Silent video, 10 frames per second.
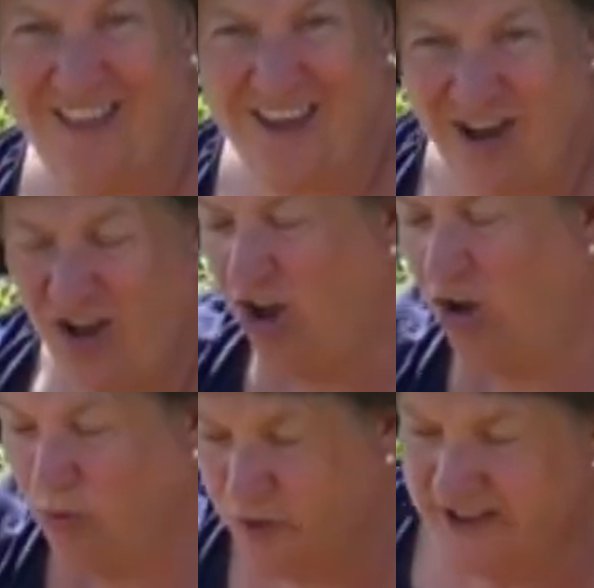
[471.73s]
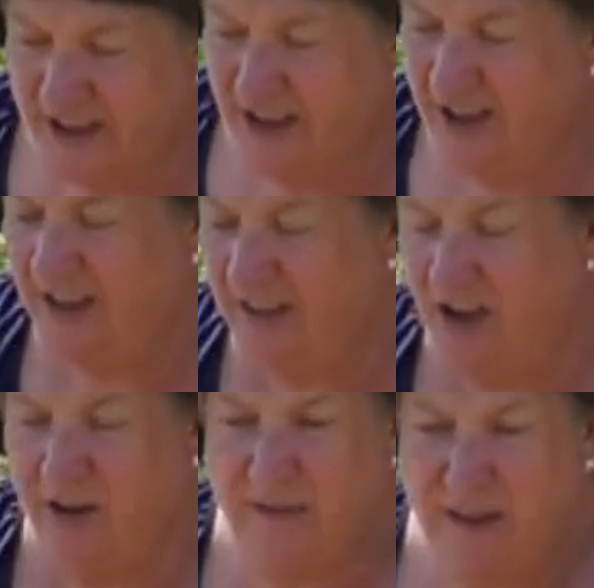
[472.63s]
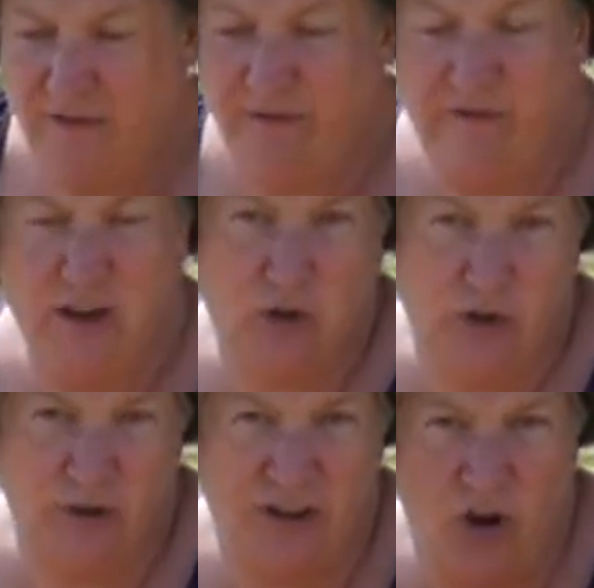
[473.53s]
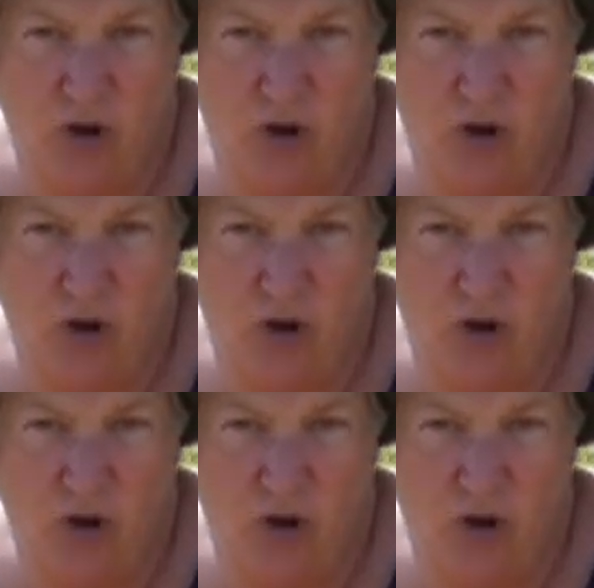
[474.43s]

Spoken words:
they are holes that I've then filled with